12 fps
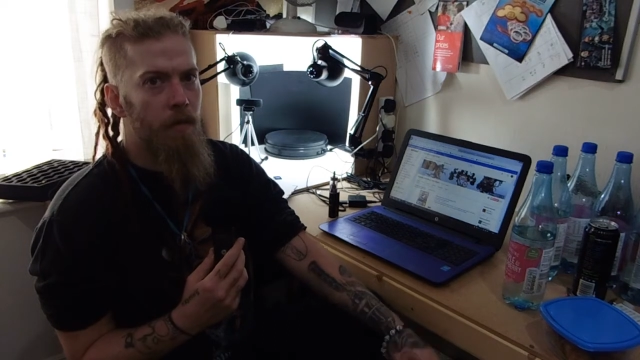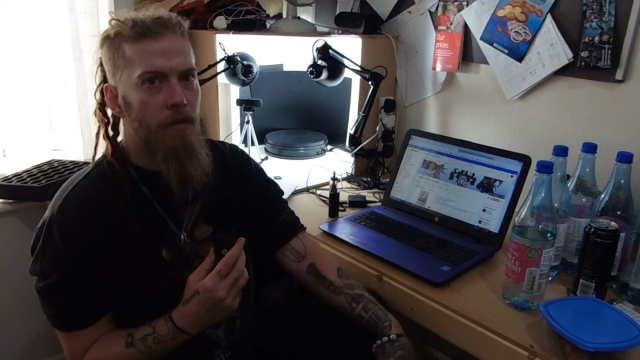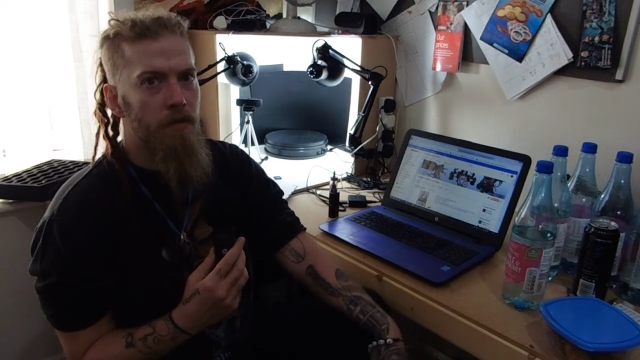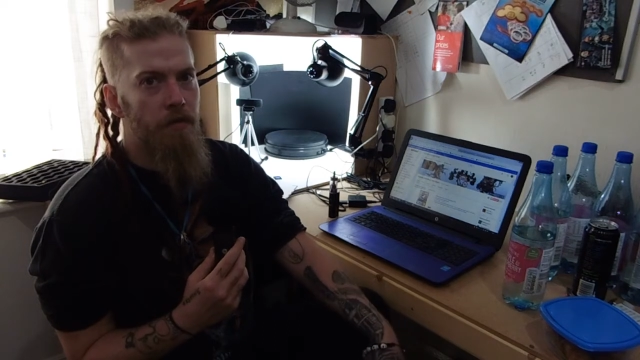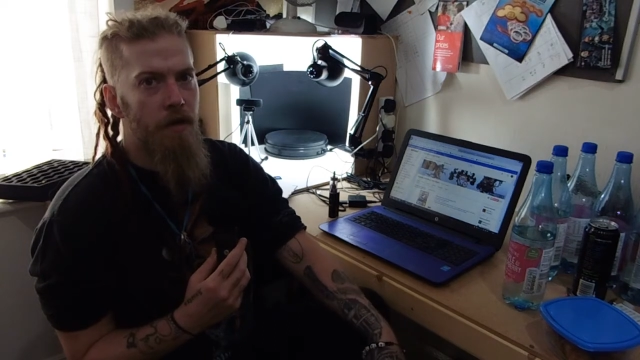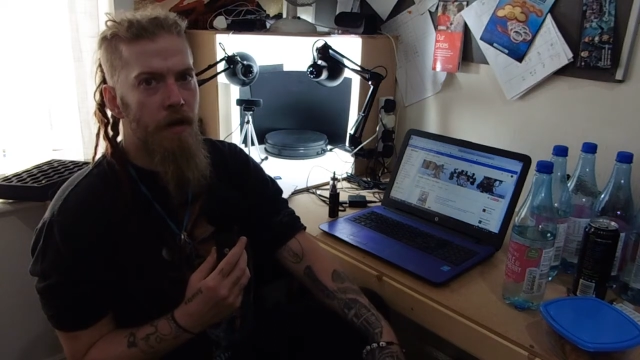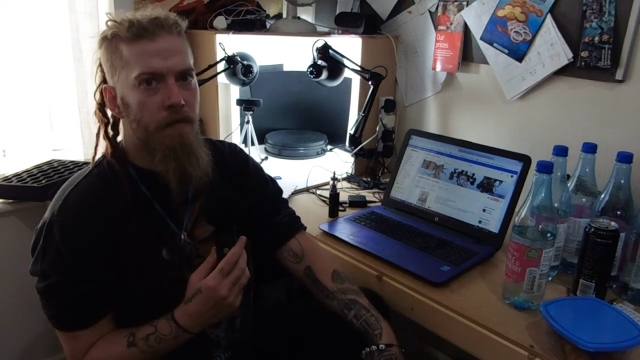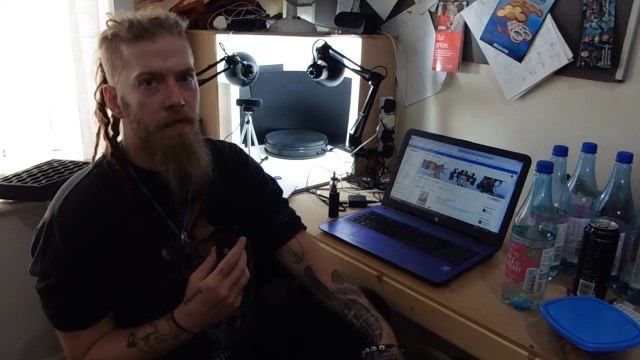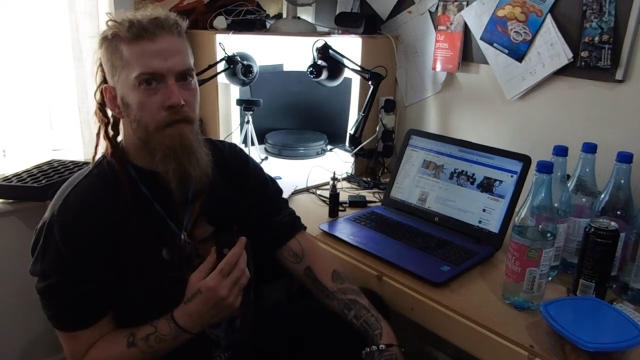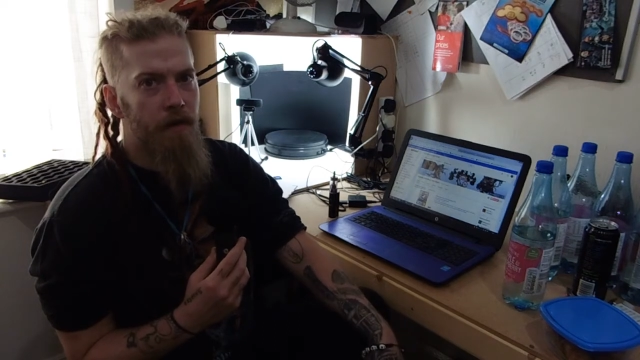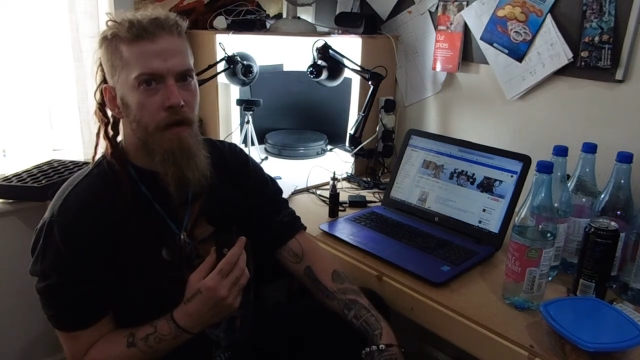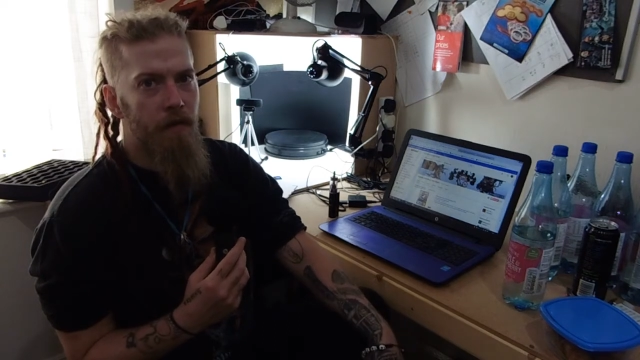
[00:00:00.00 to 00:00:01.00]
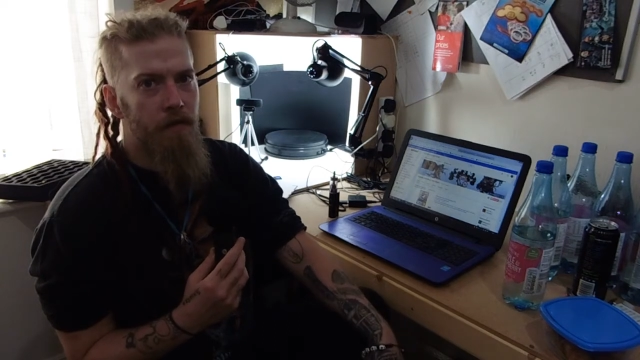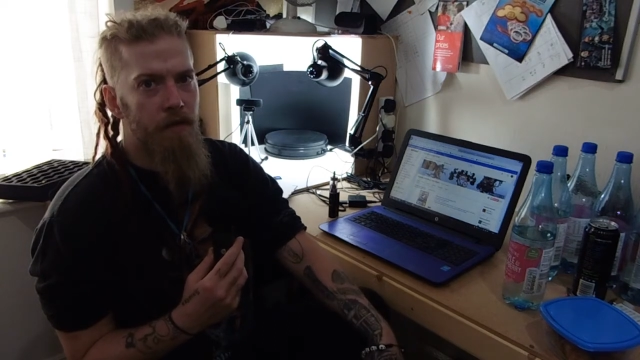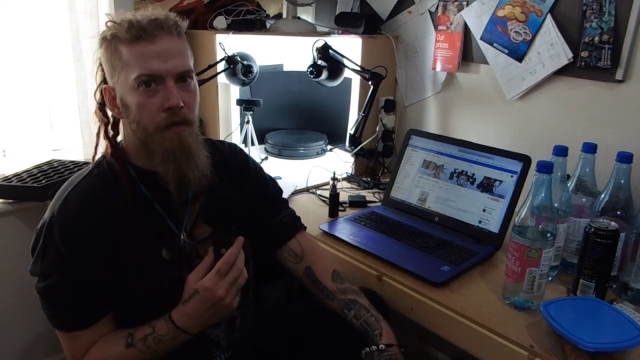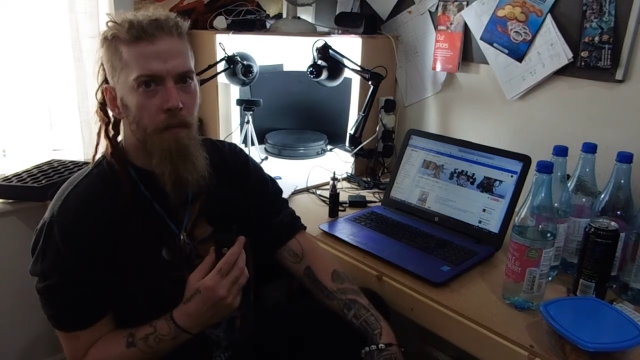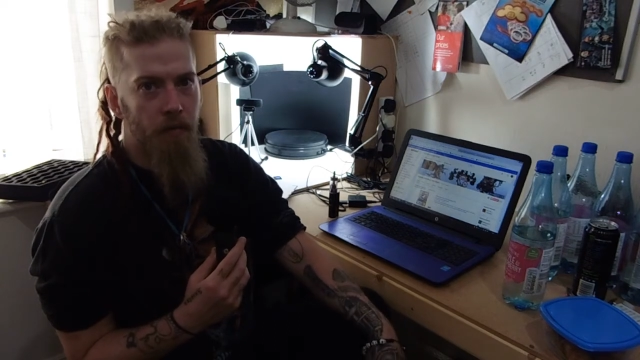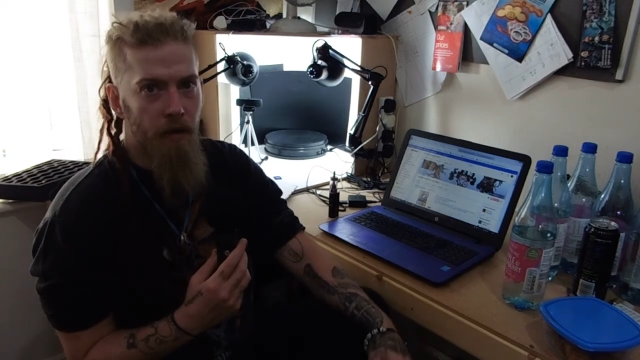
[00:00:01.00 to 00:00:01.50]
motion and everything else.
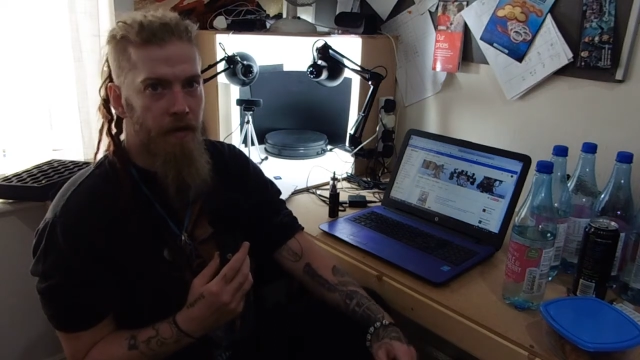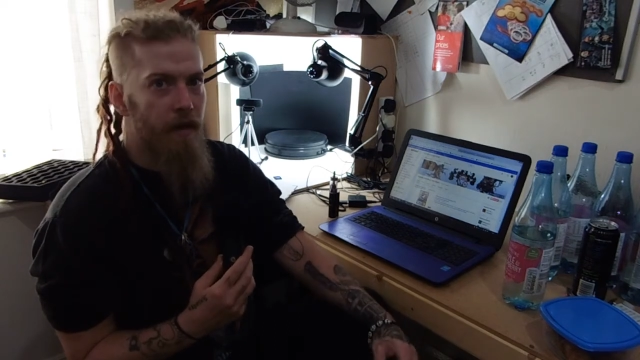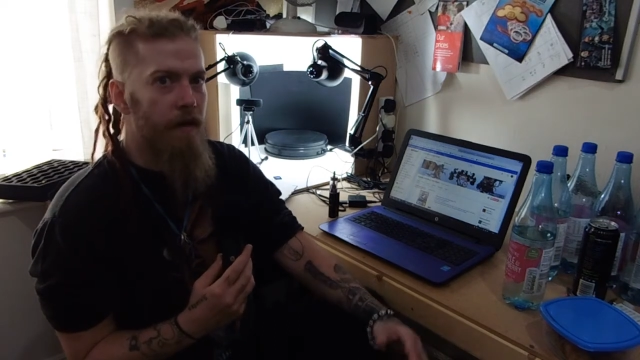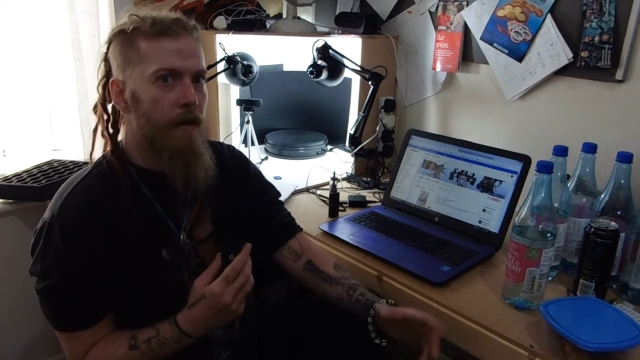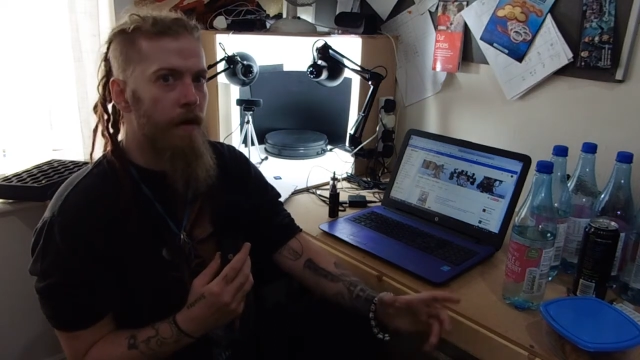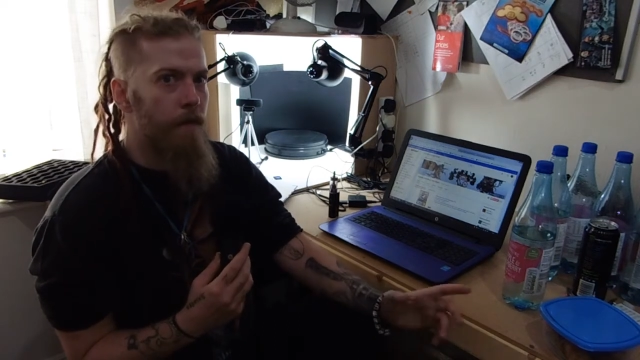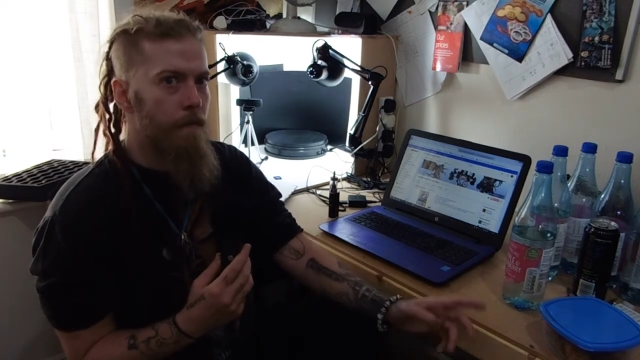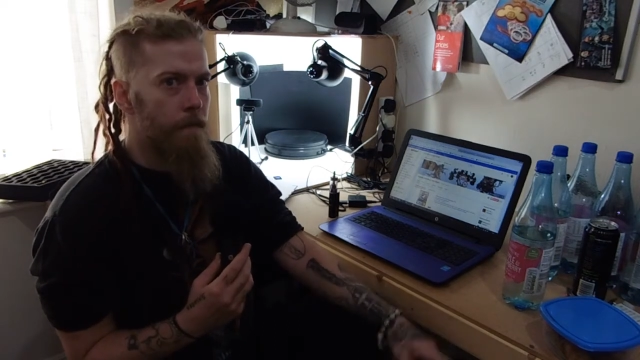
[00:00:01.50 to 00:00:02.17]
So I'll play that now.